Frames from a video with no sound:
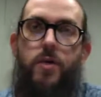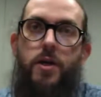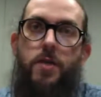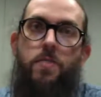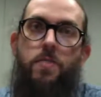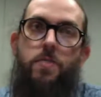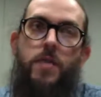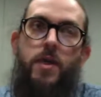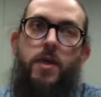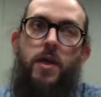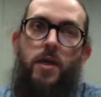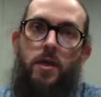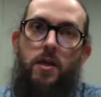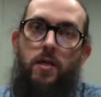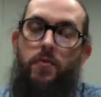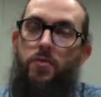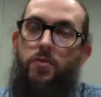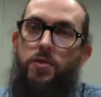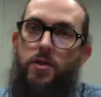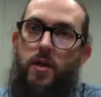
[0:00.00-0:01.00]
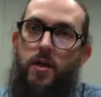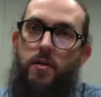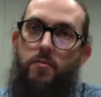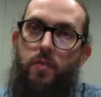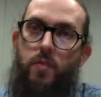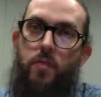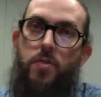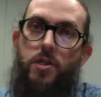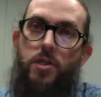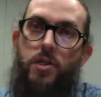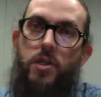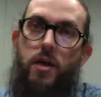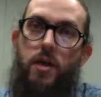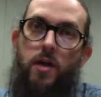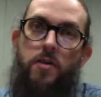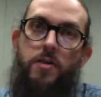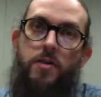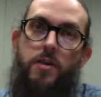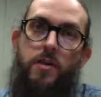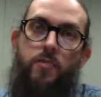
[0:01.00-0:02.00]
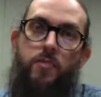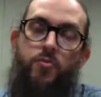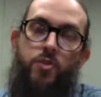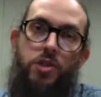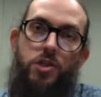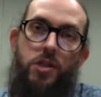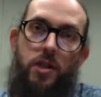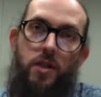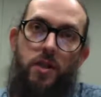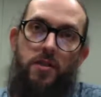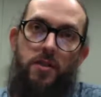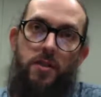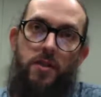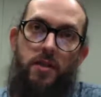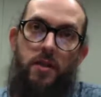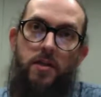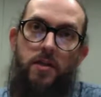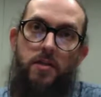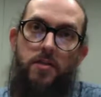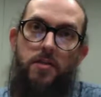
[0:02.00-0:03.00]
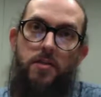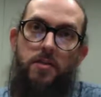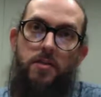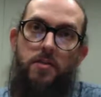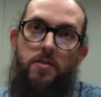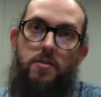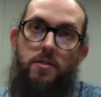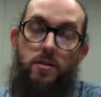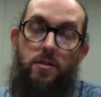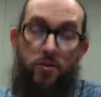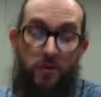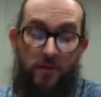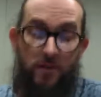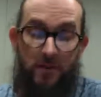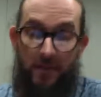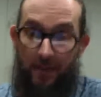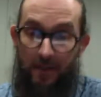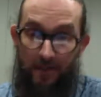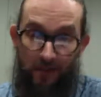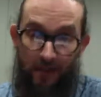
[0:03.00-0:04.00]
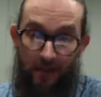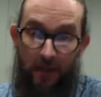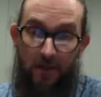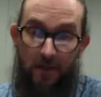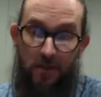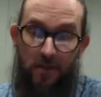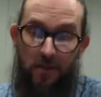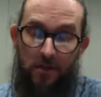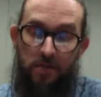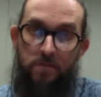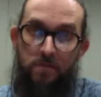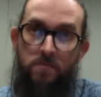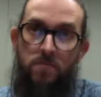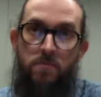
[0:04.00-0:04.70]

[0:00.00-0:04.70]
But if you start publishing content, pushing content that is interesting and engaging,